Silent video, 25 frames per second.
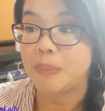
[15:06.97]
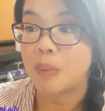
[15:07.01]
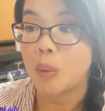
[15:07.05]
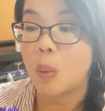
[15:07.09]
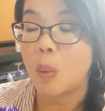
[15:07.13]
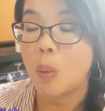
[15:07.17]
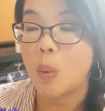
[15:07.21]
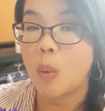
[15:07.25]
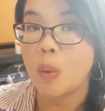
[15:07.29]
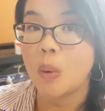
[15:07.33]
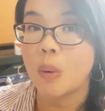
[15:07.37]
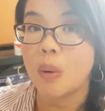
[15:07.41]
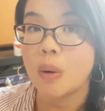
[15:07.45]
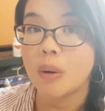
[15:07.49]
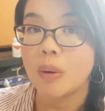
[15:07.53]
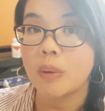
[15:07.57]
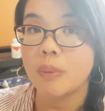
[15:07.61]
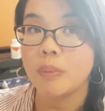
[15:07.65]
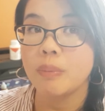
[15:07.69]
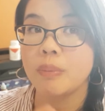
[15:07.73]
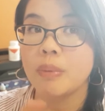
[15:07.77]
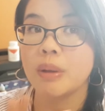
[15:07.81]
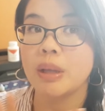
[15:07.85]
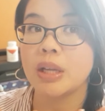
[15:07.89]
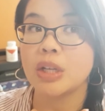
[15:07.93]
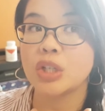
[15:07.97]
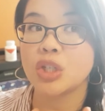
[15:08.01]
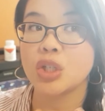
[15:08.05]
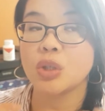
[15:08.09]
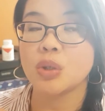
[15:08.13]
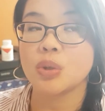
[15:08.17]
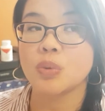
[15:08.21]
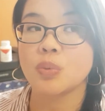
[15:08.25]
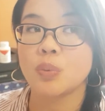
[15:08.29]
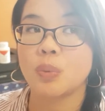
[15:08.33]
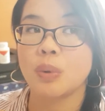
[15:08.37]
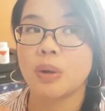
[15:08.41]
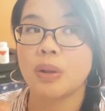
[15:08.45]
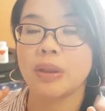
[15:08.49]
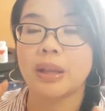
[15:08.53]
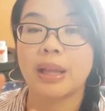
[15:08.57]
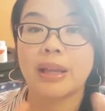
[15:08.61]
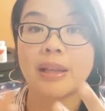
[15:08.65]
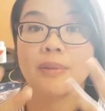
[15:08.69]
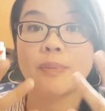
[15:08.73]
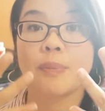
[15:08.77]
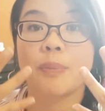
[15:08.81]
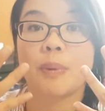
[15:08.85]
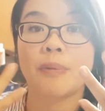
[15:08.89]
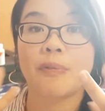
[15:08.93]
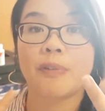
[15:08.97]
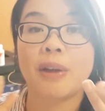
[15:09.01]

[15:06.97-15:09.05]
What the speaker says: or issues with, like,